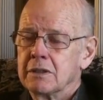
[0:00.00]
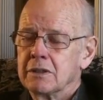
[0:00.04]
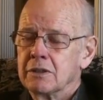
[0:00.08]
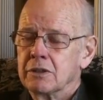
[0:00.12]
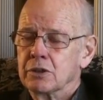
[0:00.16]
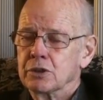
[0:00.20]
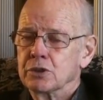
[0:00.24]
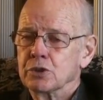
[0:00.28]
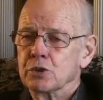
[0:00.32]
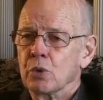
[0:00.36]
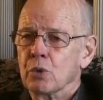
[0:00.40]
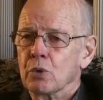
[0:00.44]

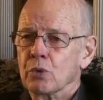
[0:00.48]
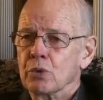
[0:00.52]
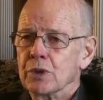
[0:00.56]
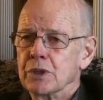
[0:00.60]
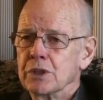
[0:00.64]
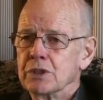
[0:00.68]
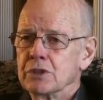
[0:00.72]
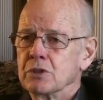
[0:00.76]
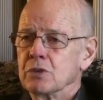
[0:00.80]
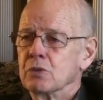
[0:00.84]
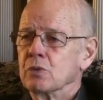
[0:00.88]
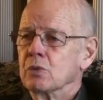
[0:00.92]
There's no
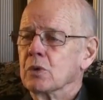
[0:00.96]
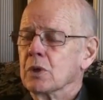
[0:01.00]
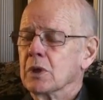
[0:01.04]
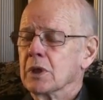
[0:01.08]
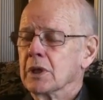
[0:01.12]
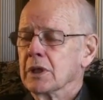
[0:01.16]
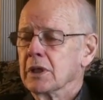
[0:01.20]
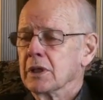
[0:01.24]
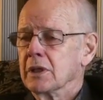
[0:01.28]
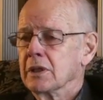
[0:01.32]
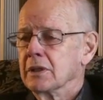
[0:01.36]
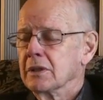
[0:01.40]
reason
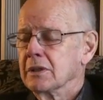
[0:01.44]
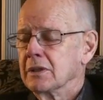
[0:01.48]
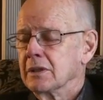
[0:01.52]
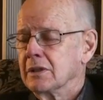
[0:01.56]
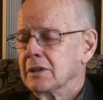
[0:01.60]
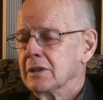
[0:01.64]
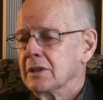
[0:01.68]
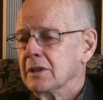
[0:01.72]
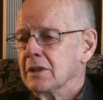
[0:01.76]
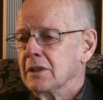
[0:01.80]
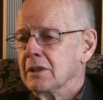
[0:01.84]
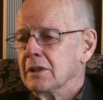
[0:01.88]
why
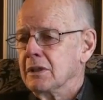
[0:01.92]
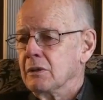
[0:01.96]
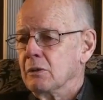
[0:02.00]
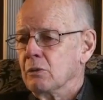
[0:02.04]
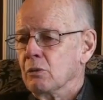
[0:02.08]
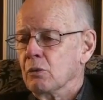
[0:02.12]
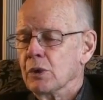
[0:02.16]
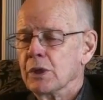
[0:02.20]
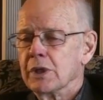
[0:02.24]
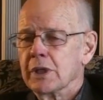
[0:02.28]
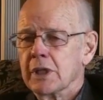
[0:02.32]
we